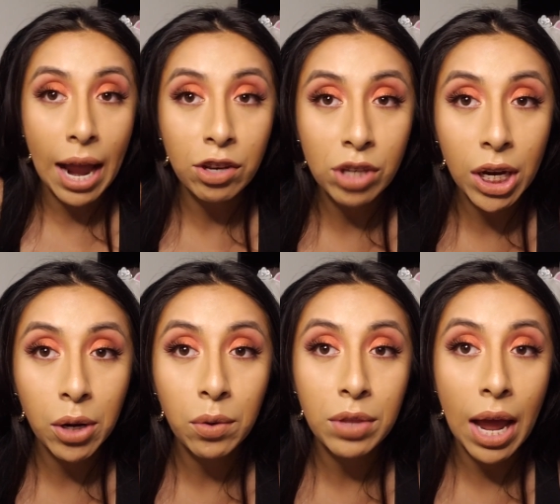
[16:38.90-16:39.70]

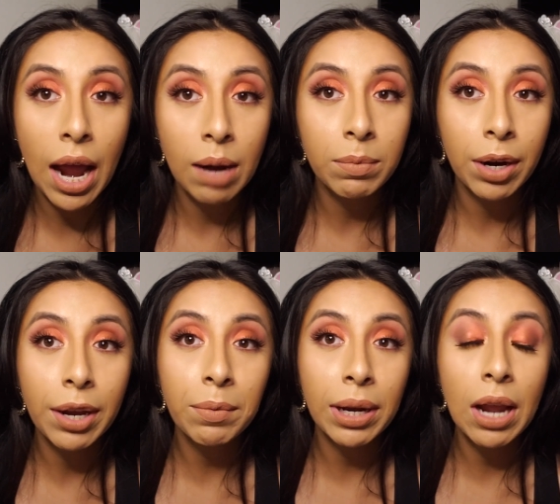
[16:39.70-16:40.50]
eyeshadow that I'm
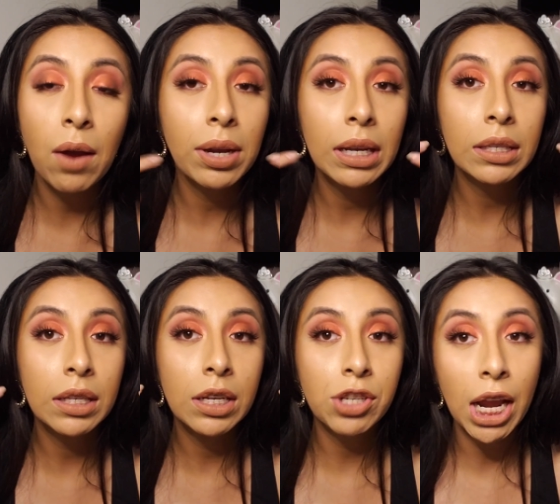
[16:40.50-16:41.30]
wearing right now is
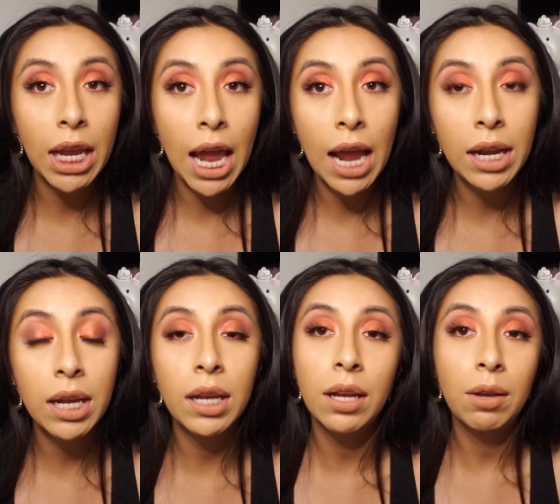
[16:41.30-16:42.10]
the Jackie
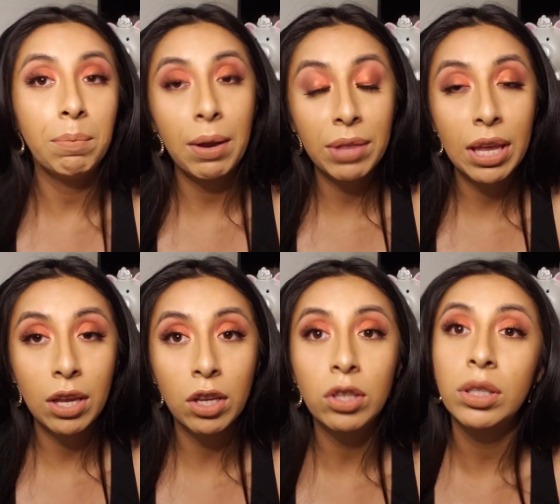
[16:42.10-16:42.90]
Aina Beverly
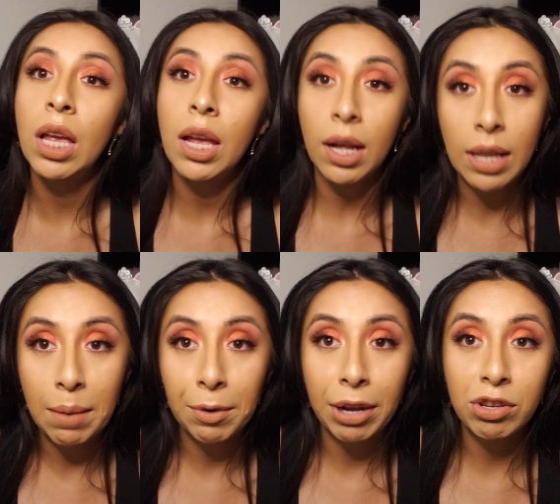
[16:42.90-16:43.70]
Hills
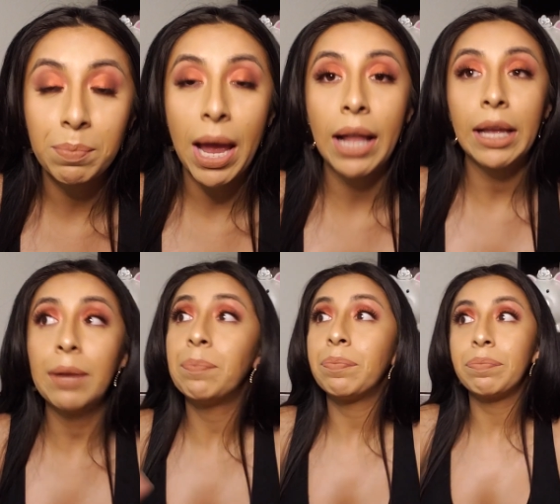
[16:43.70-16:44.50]
collaboration palette.